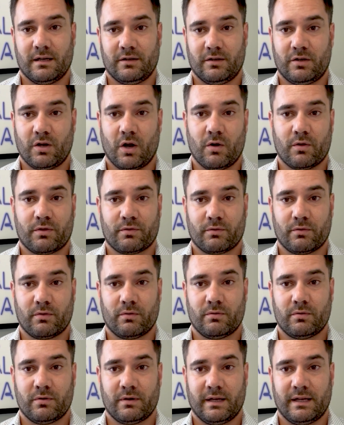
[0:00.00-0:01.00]
go
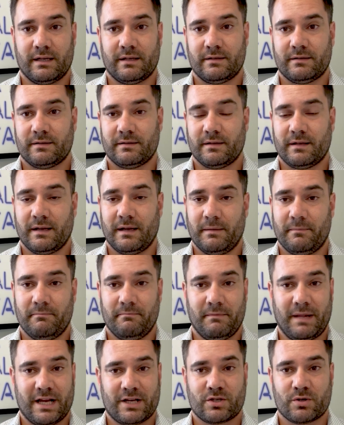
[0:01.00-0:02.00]
through and
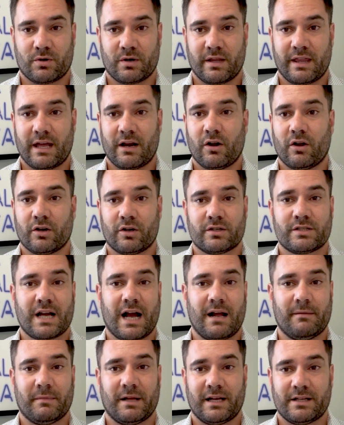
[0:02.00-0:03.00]
make sure that all your
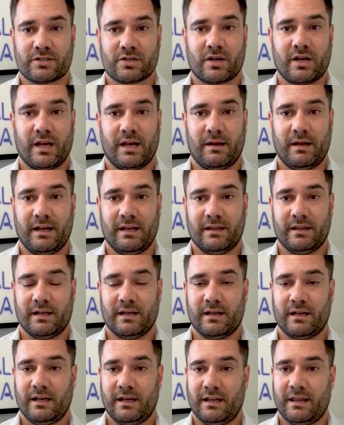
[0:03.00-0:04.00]
timelines are hit in
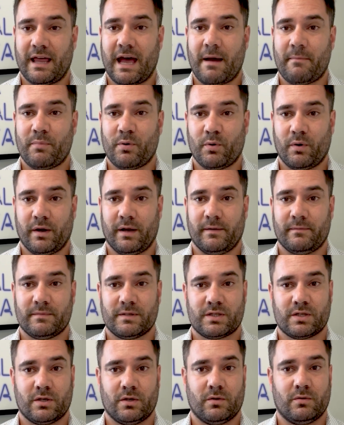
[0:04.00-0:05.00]
that point.
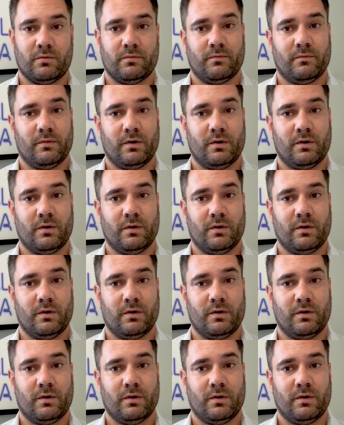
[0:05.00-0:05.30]
So